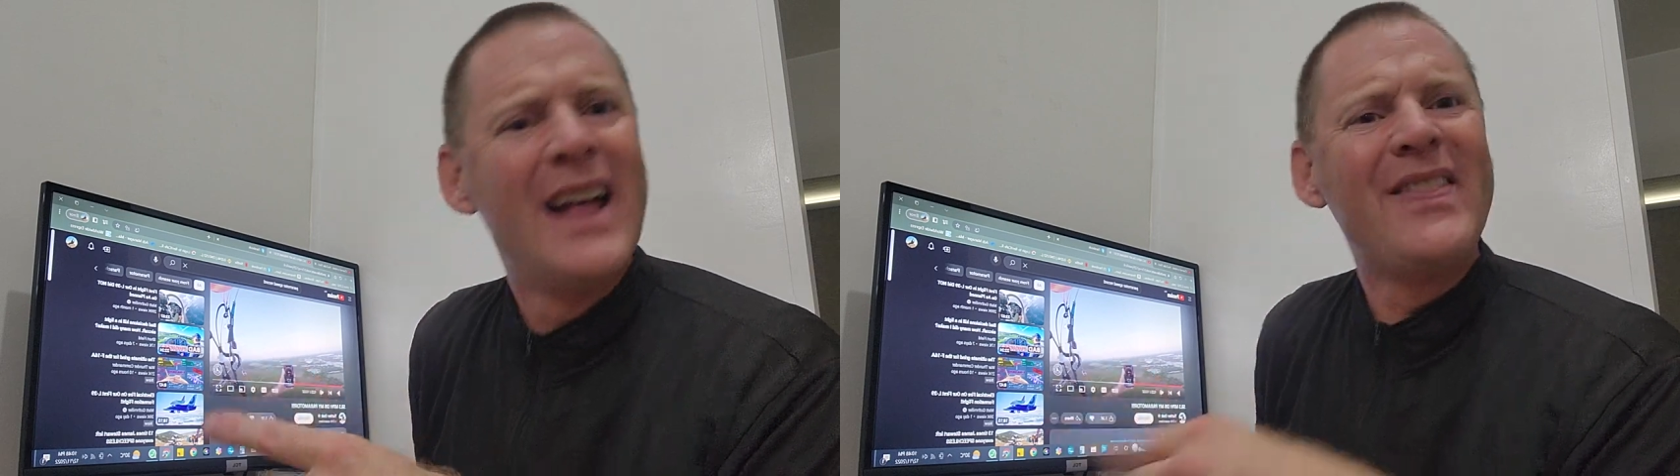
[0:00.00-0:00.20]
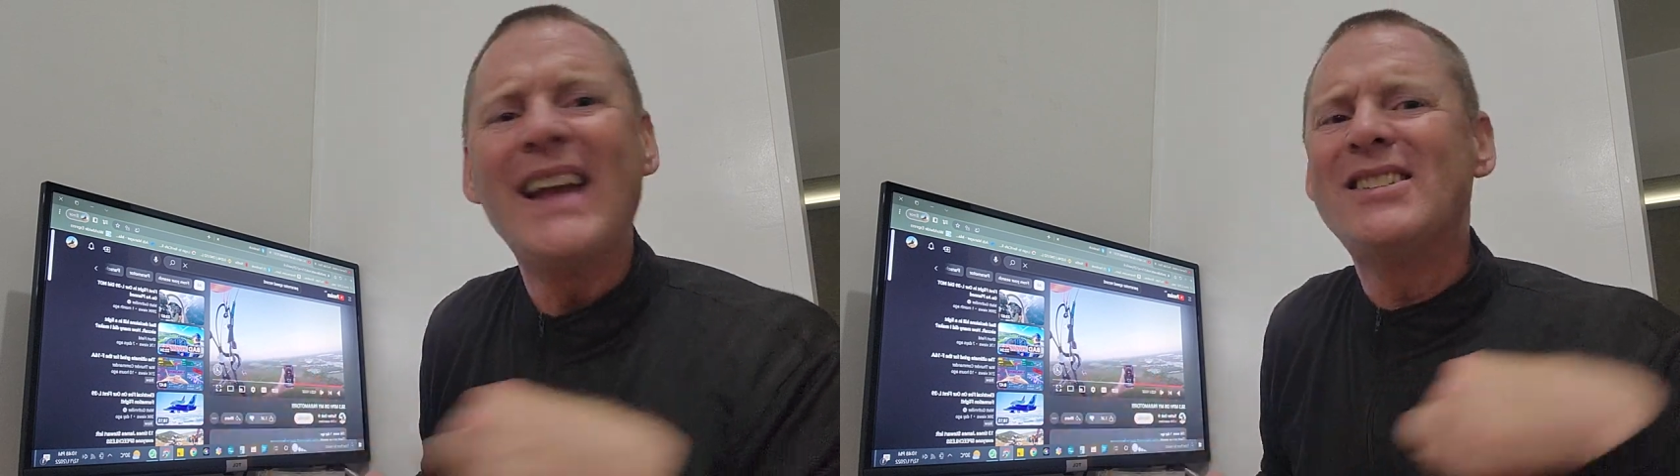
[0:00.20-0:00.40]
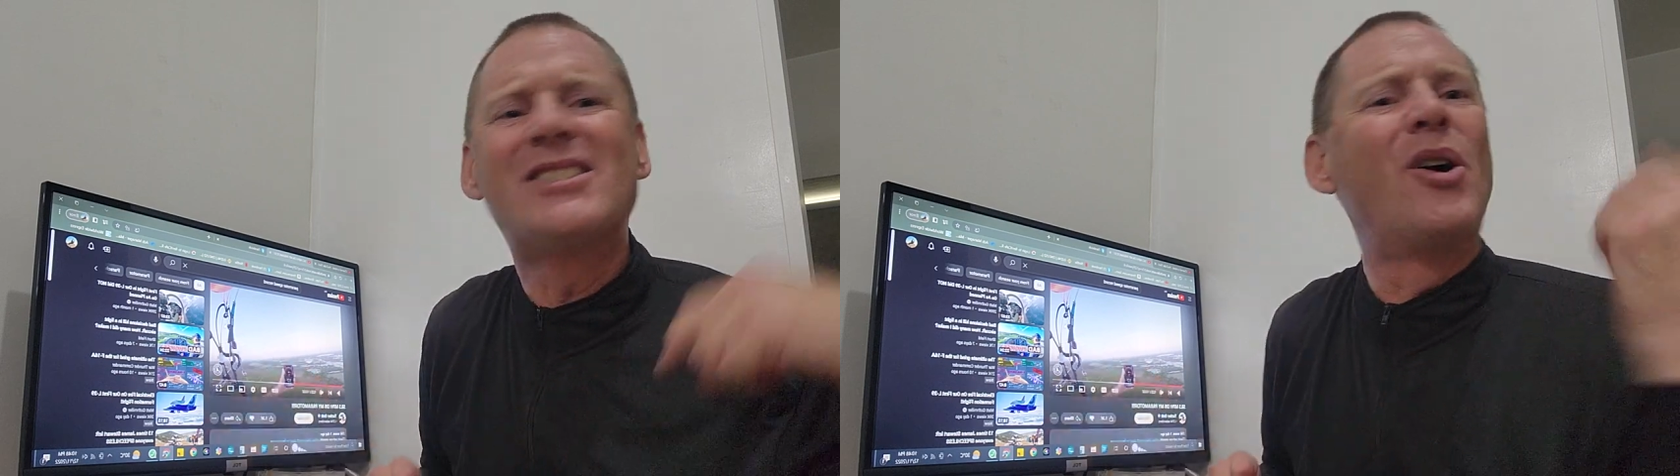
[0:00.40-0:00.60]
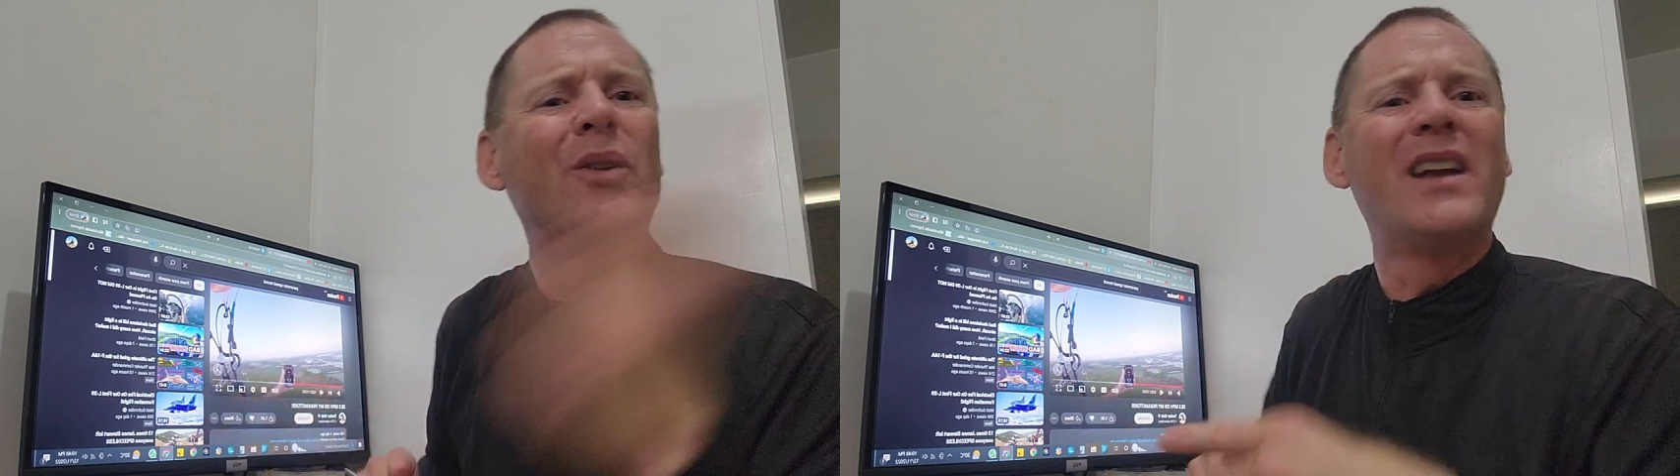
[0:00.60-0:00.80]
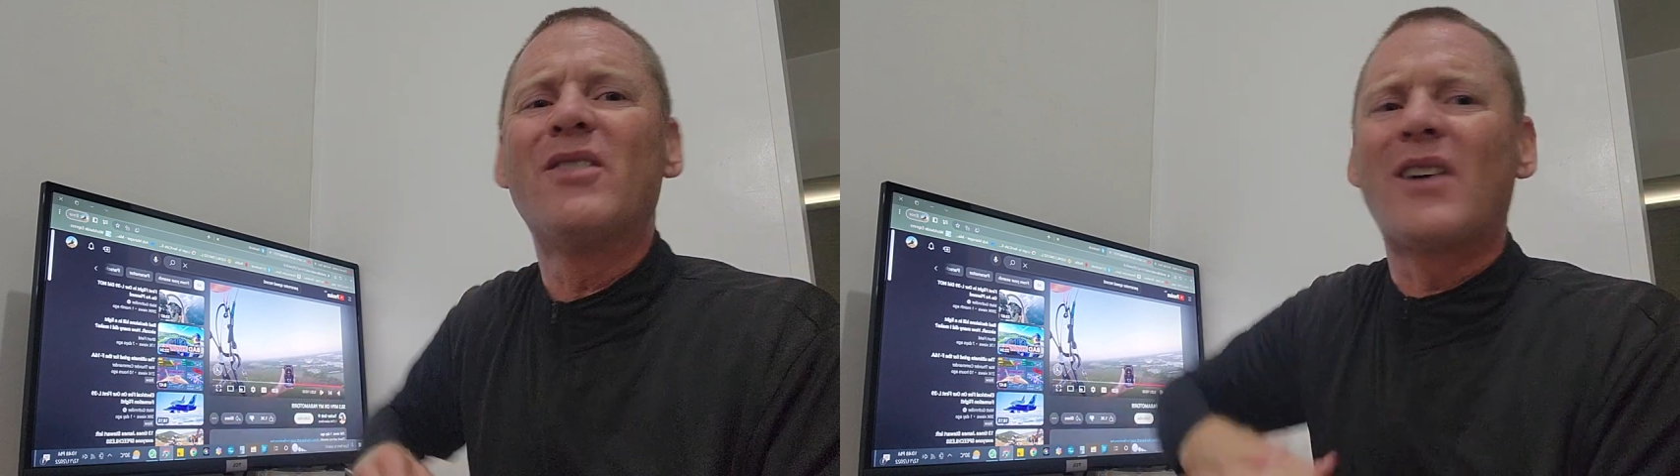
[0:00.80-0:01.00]
They just
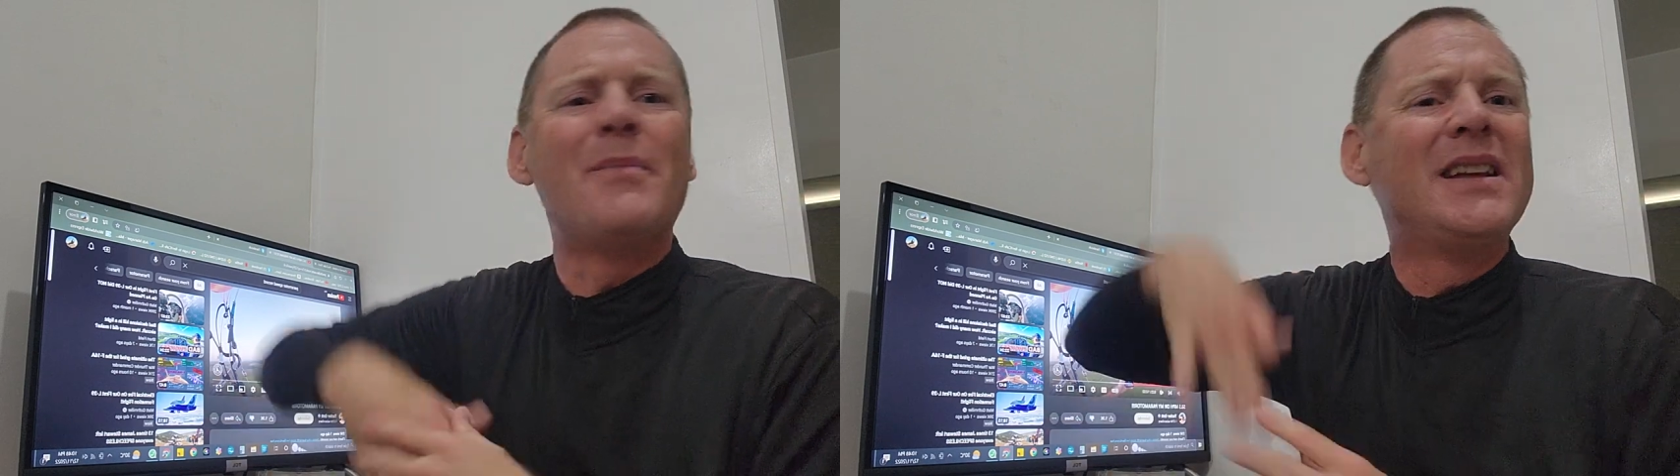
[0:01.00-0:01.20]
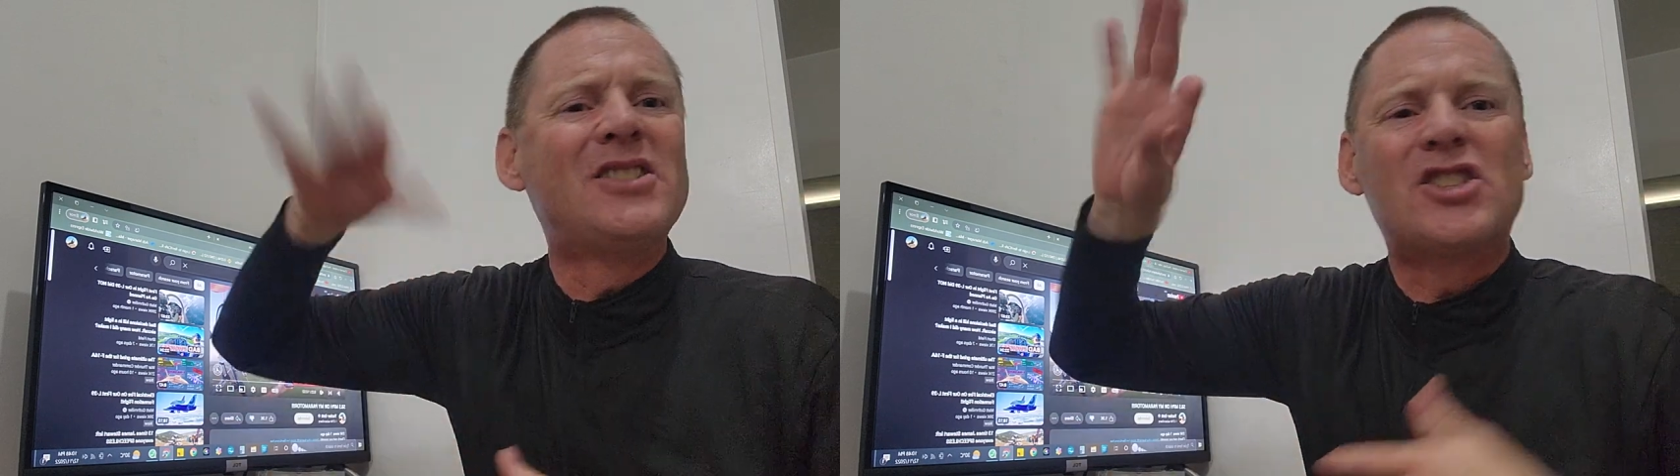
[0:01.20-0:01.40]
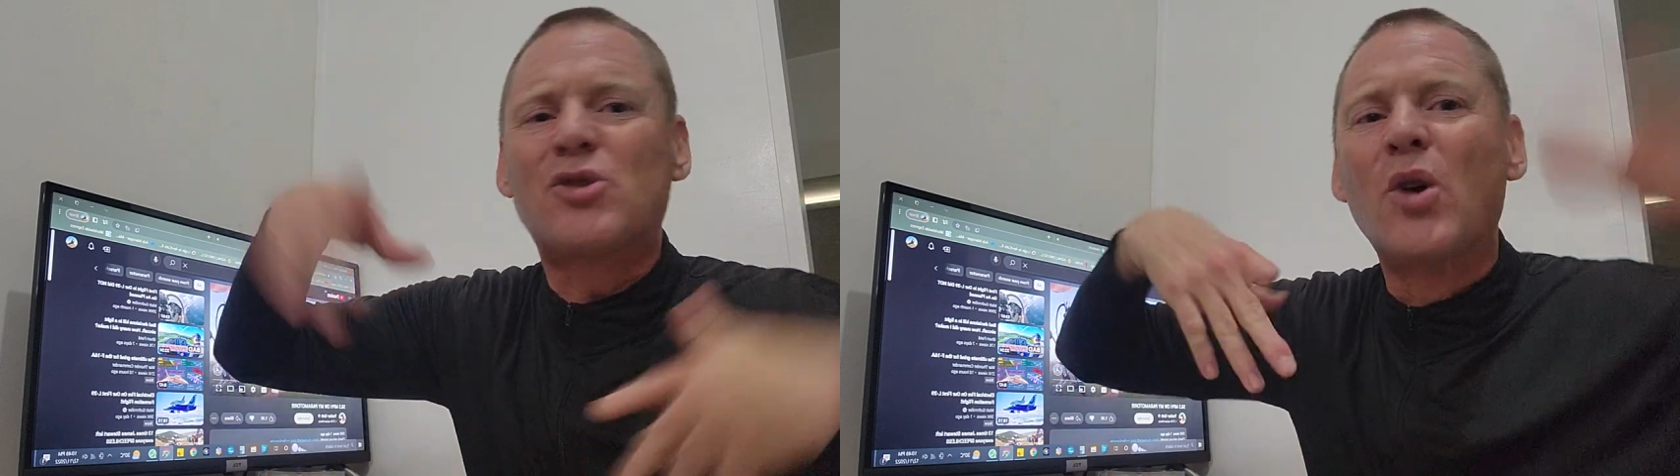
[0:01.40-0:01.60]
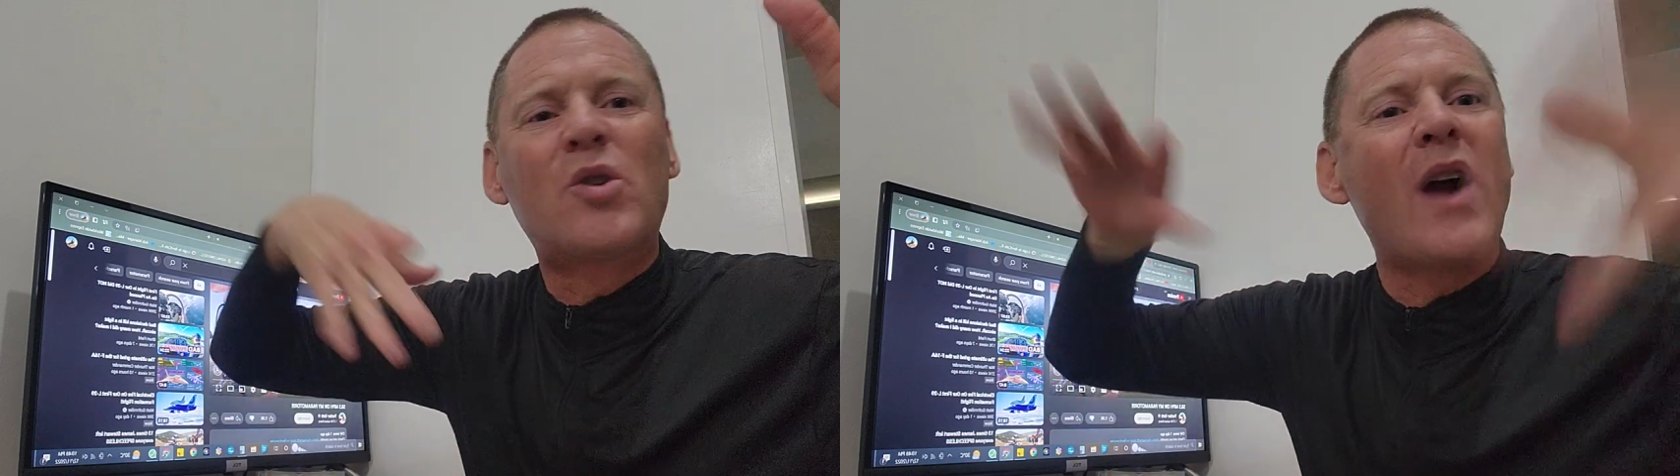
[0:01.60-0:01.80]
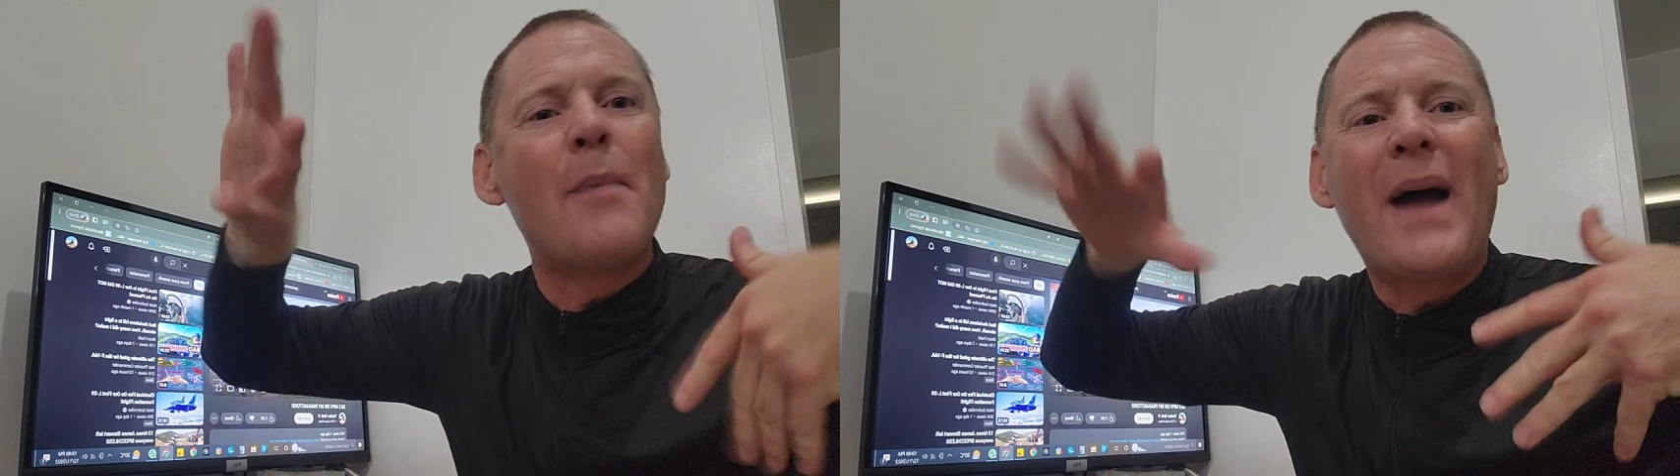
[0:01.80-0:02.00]
don't give a crap. They just throw
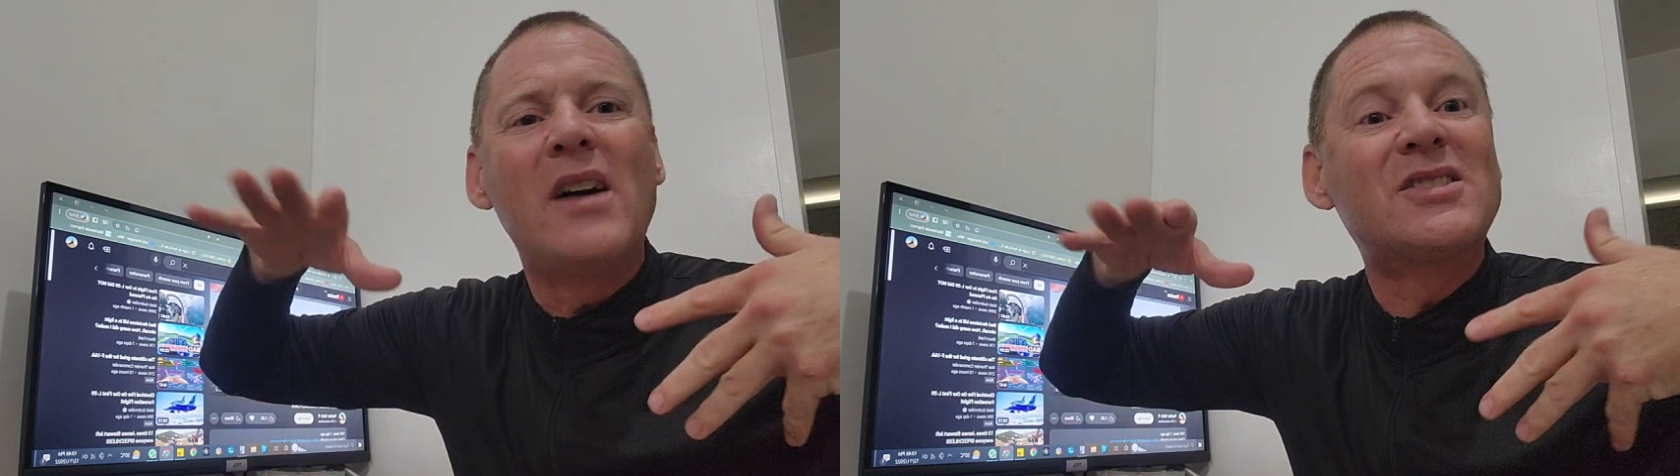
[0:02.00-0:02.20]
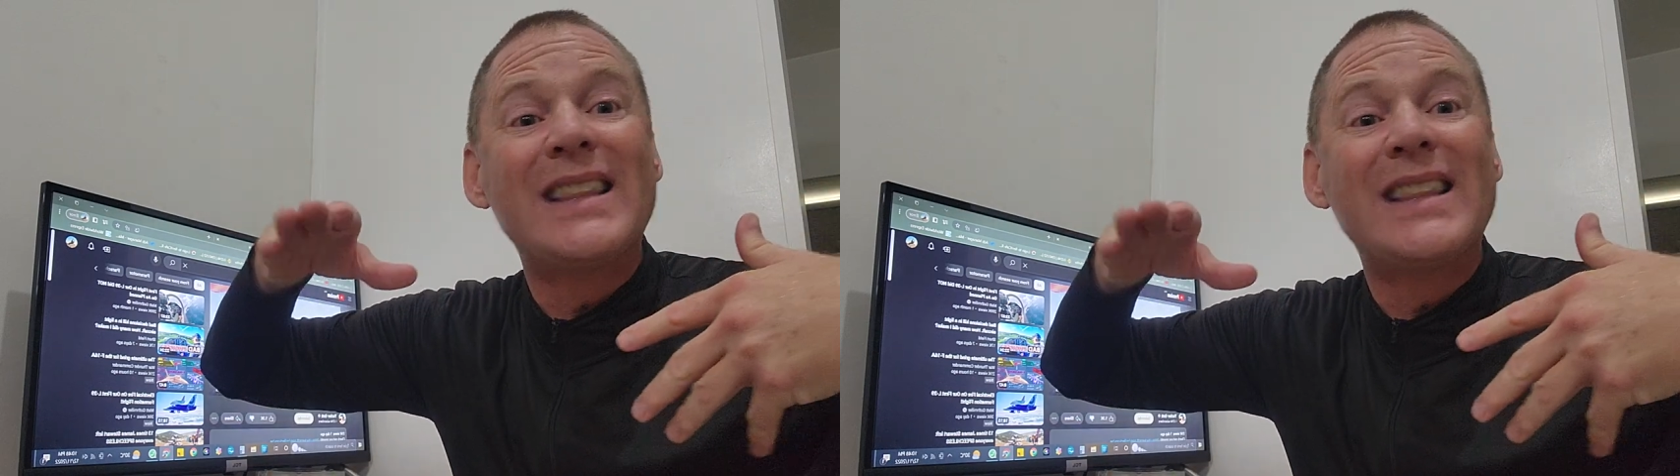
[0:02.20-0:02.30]
crap out,